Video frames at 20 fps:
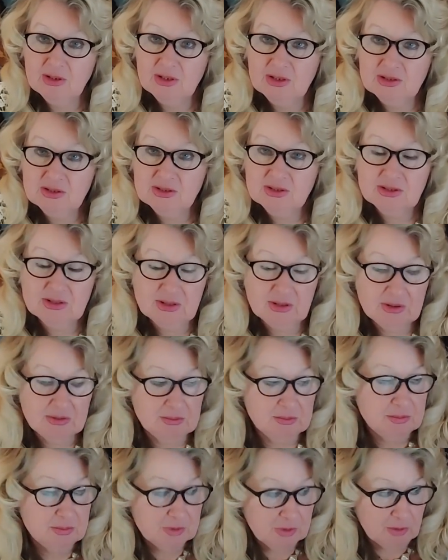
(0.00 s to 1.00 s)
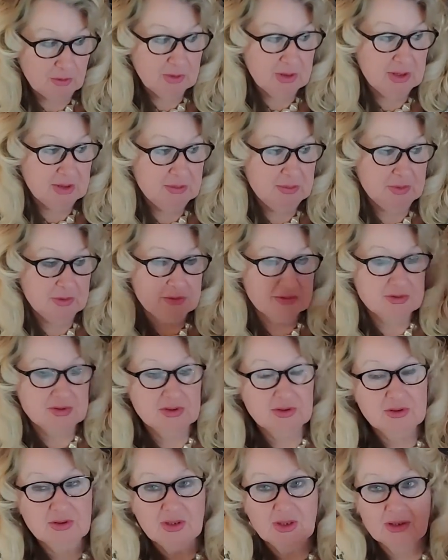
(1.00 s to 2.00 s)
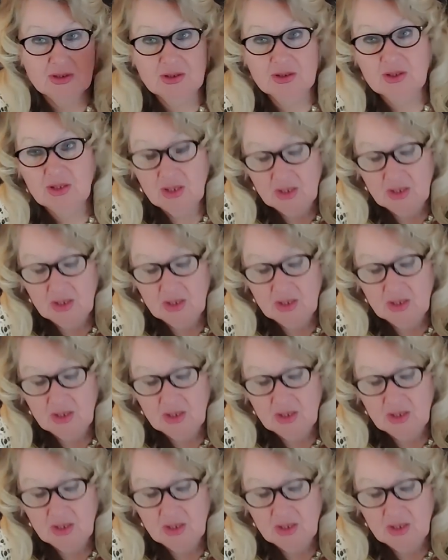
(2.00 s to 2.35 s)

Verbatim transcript: as broken person that